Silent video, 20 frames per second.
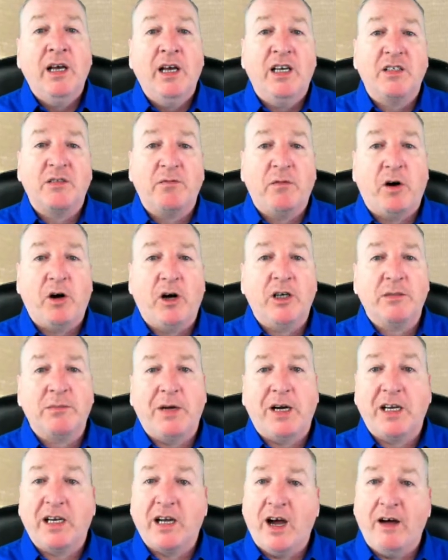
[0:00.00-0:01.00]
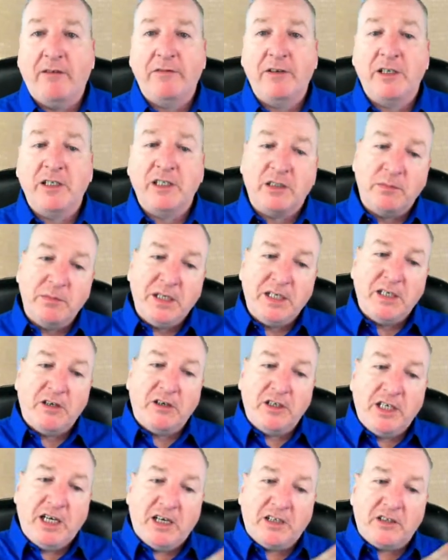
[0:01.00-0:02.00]
As far as my confidence
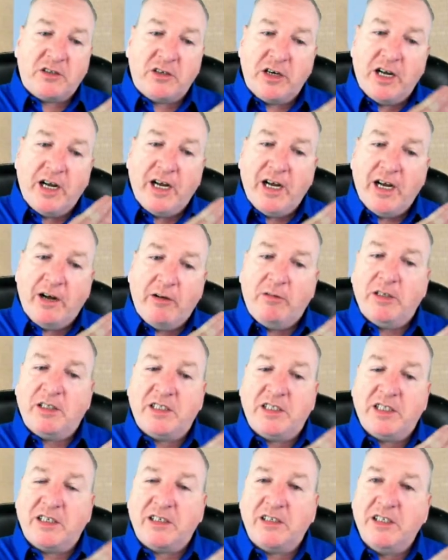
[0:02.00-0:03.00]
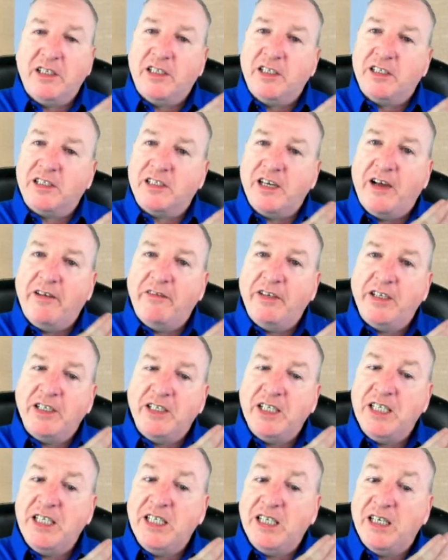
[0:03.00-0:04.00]
meter, yesterday I was 60 to
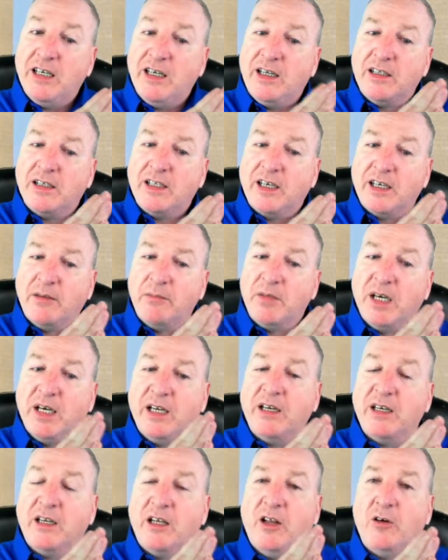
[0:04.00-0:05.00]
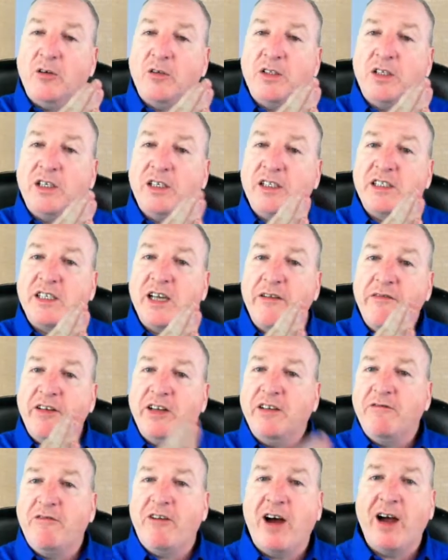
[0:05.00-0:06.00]
70. I think I'm getting closer to
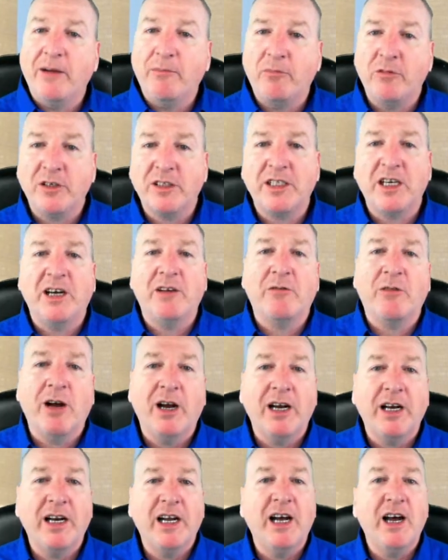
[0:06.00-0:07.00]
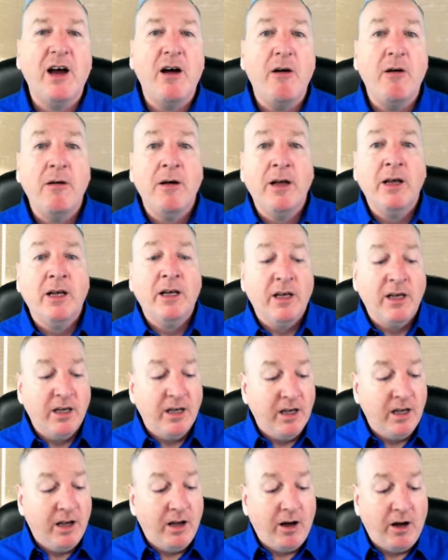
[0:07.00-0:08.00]
75% right now
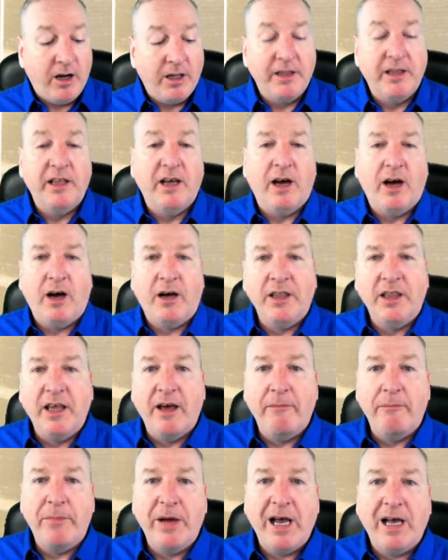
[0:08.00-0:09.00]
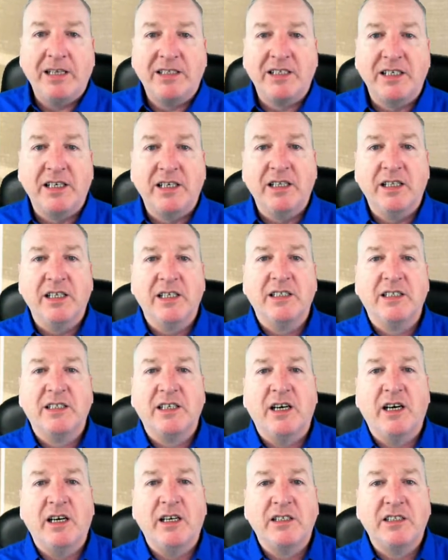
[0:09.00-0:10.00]
on them passing this
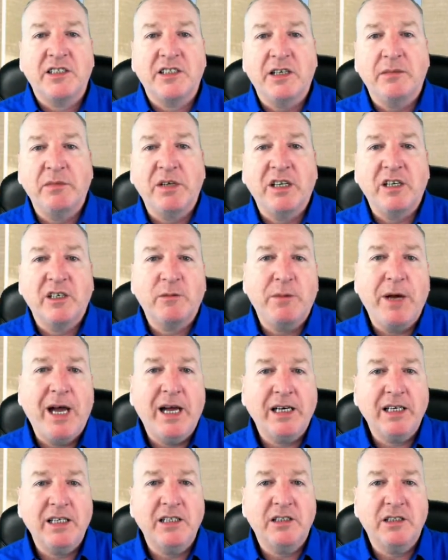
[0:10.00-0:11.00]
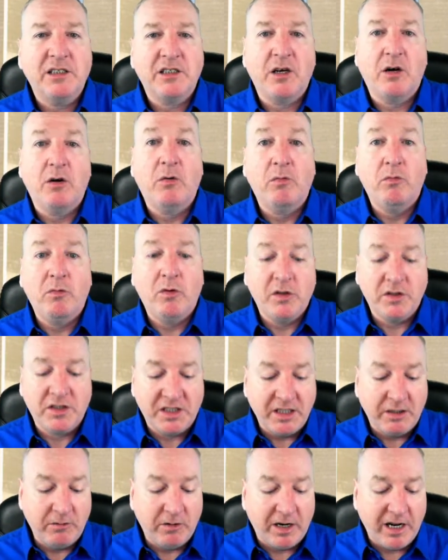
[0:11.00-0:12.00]
stimulus package. So we'll
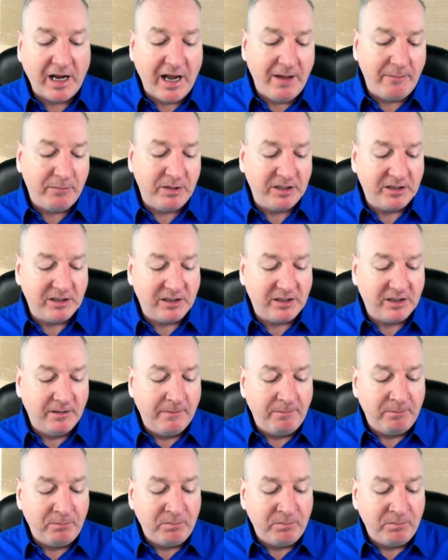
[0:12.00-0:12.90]
see what happens.